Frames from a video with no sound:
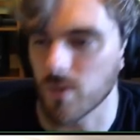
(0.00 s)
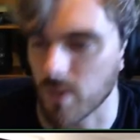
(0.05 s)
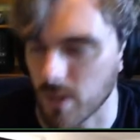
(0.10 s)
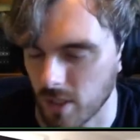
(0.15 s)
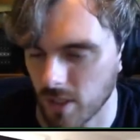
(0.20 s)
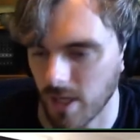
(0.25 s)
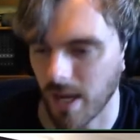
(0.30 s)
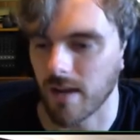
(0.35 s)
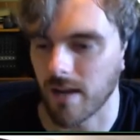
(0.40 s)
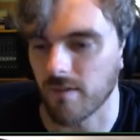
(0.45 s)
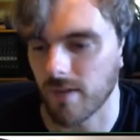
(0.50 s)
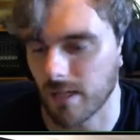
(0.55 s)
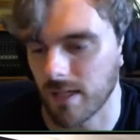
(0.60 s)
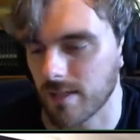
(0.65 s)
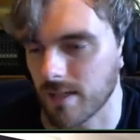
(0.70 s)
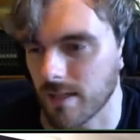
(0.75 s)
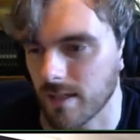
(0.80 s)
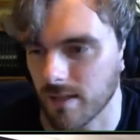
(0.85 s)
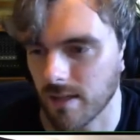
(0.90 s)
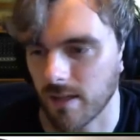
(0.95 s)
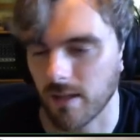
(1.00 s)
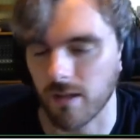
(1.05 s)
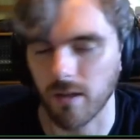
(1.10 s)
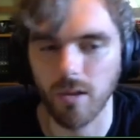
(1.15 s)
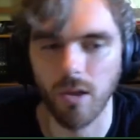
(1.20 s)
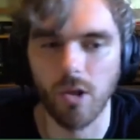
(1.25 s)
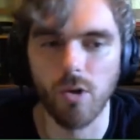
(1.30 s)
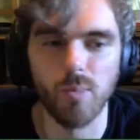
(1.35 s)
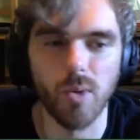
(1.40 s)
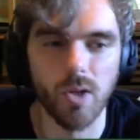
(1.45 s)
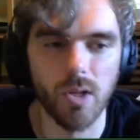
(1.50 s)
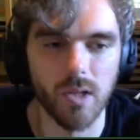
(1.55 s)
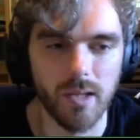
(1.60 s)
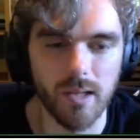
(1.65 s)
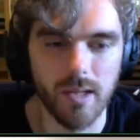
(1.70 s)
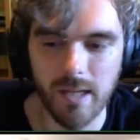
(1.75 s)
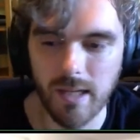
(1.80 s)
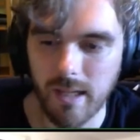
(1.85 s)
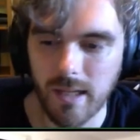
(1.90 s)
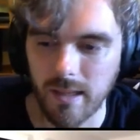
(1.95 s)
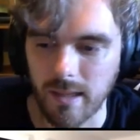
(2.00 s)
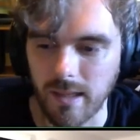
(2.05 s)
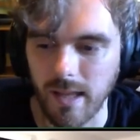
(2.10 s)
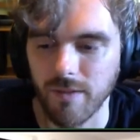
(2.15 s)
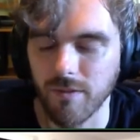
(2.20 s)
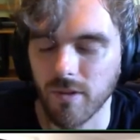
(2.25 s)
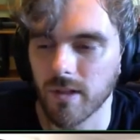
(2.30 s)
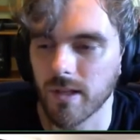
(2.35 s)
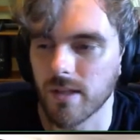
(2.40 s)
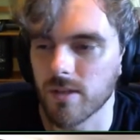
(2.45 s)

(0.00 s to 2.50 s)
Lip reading: which kind of exist at a global level.